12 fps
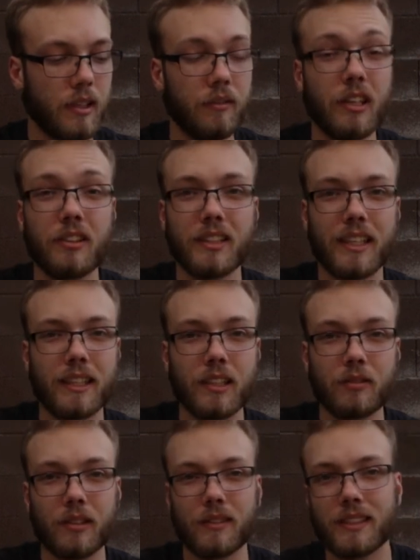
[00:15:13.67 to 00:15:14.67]
videos like
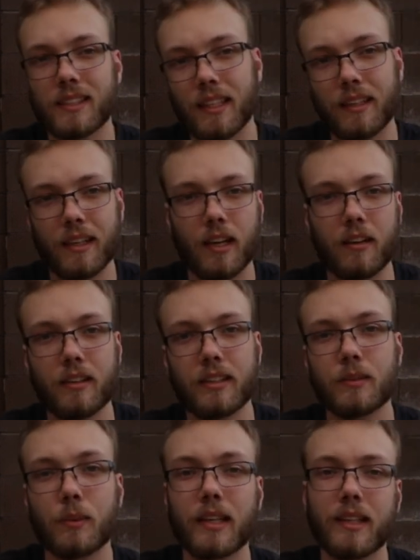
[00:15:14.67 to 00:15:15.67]
this where I'm just sitting down,
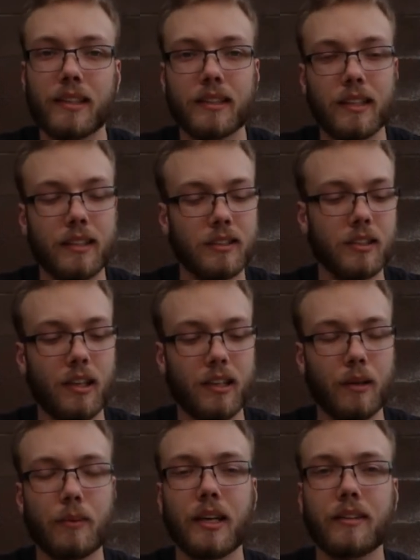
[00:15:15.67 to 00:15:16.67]
explaining things,
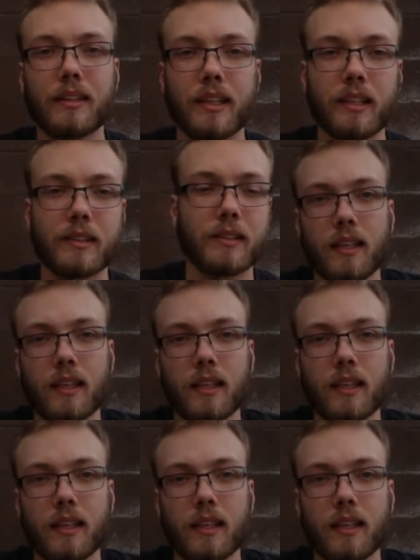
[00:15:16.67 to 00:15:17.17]
talking about things.